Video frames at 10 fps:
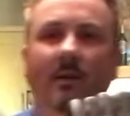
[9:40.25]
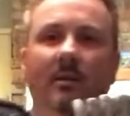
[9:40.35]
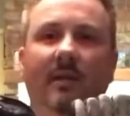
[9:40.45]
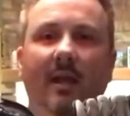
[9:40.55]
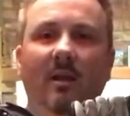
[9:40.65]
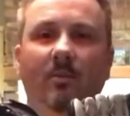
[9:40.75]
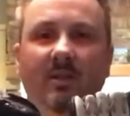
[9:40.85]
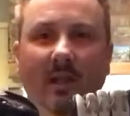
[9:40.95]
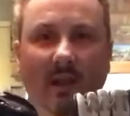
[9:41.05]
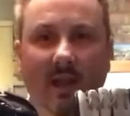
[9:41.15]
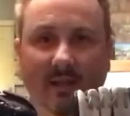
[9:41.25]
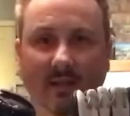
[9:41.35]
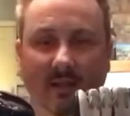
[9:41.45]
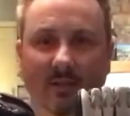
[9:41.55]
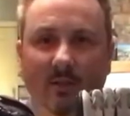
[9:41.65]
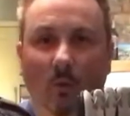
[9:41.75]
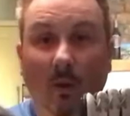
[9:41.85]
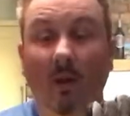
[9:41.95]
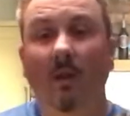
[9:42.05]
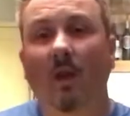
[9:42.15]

to end up sitting like this? Well,